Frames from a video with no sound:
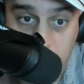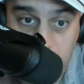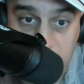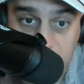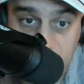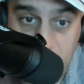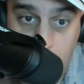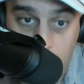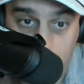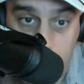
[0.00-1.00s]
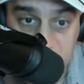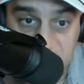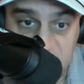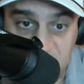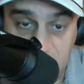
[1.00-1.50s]
some of the names are who
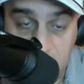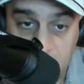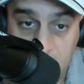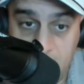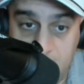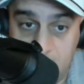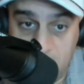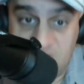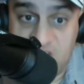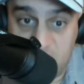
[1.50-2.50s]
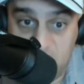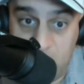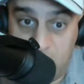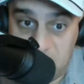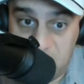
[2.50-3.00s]
put this thing just in the
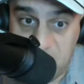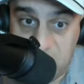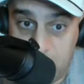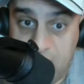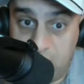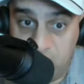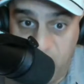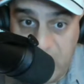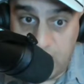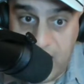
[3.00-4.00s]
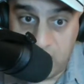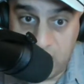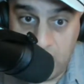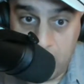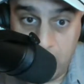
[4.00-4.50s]
general sense of Bengals fandom
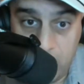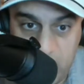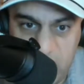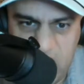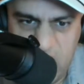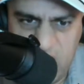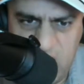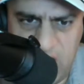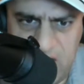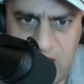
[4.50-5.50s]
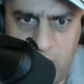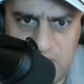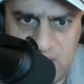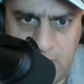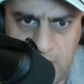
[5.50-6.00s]
out there. You're gonna get it
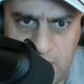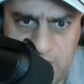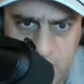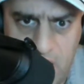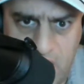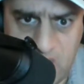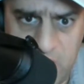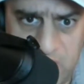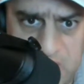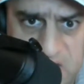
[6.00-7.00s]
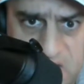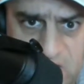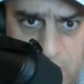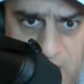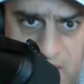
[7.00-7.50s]
when the time comes. I'll just wait for the
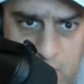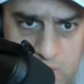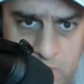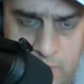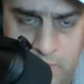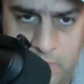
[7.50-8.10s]
details to play out.